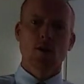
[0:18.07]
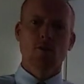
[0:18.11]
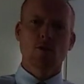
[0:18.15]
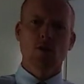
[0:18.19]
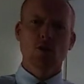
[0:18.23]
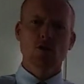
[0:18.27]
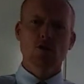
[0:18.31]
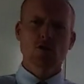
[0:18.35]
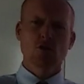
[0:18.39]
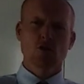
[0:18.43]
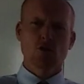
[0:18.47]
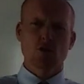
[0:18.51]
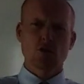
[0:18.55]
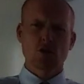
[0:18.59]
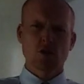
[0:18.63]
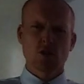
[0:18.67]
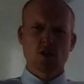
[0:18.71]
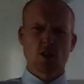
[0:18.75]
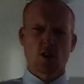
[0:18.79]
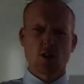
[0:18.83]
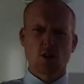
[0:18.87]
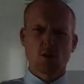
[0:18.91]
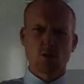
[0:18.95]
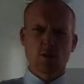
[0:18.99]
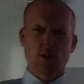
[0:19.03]
also just going
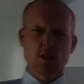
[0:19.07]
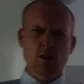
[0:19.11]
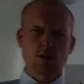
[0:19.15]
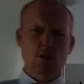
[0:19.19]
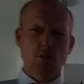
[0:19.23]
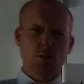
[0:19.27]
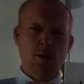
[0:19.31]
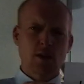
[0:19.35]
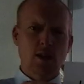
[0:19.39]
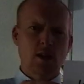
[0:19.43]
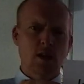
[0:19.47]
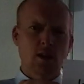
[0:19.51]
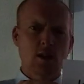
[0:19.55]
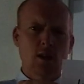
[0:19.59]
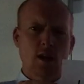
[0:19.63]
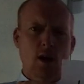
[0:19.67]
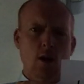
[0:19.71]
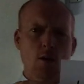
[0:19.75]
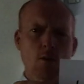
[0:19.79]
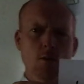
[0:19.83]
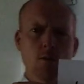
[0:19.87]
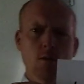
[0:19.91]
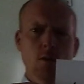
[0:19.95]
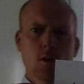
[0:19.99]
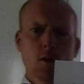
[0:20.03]
to hold this up here
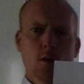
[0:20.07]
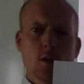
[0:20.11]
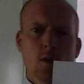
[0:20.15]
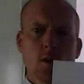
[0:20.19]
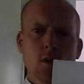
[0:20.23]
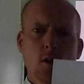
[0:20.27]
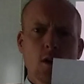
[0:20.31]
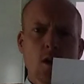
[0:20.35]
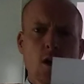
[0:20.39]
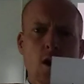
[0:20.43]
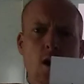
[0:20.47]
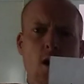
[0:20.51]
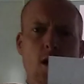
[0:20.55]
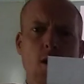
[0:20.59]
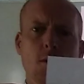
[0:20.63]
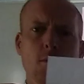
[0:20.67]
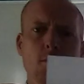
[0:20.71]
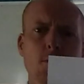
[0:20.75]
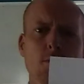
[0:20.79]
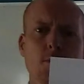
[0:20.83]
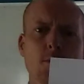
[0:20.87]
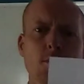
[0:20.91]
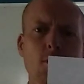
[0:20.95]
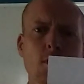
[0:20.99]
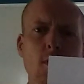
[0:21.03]
now.
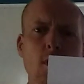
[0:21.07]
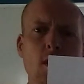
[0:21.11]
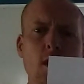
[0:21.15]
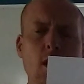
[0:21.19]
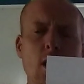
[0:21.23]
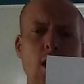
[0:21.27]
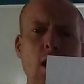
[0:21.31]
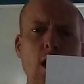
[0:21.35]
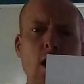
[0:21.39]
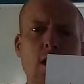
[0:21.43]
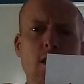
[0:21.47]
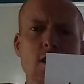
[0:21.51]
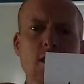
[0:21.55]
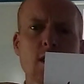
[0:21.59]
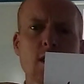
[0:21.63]
At